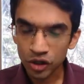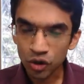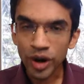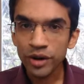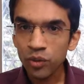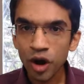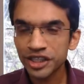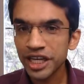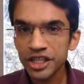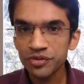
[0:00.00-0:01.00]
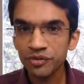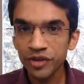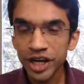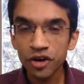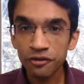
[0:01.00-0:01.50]
Go and watch that
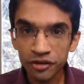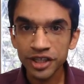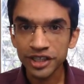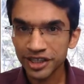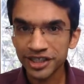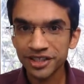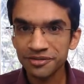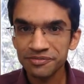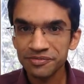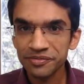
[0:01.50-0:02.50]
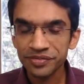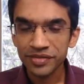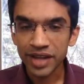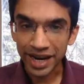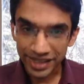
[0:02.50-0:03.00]
video first
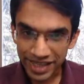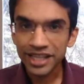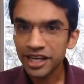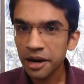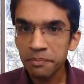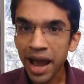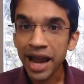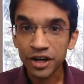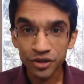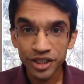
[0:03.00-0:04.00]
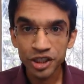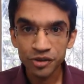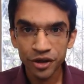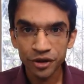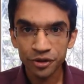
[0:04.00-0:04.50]
and then come back to this
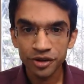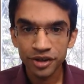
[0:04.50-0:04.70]
video.